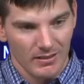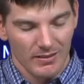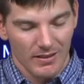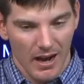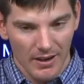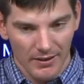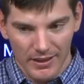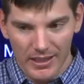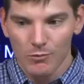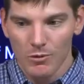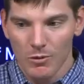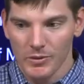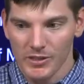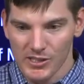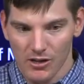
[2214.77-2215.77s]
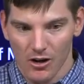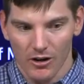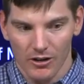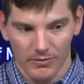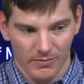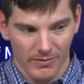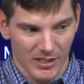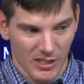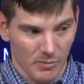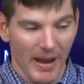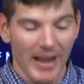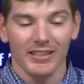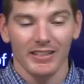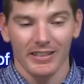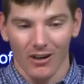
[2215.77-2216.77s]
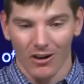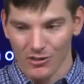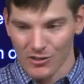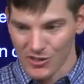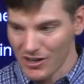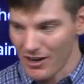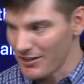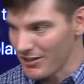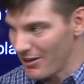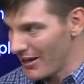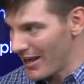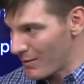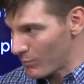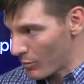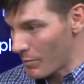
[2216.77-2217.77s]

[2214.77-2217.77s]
I think when we start expanding our study on Abram,